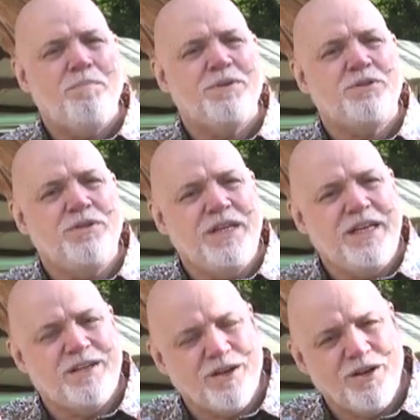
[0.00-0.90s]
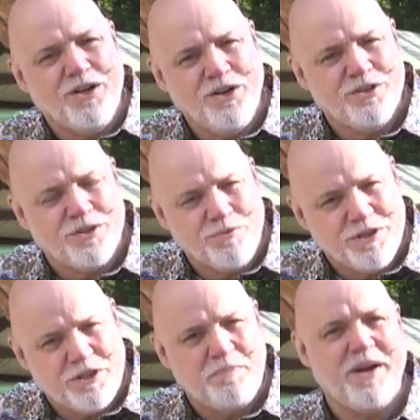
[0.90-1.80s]
But you need to learn to
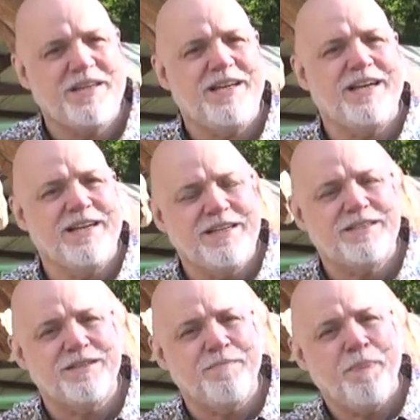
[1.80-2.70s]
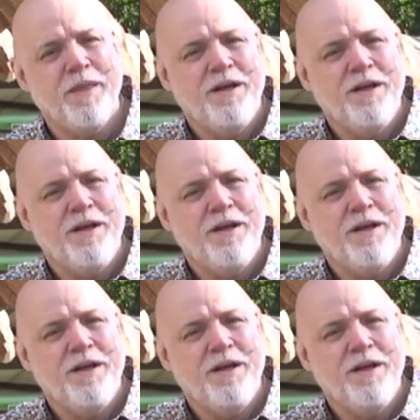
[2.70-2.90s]
respect and listen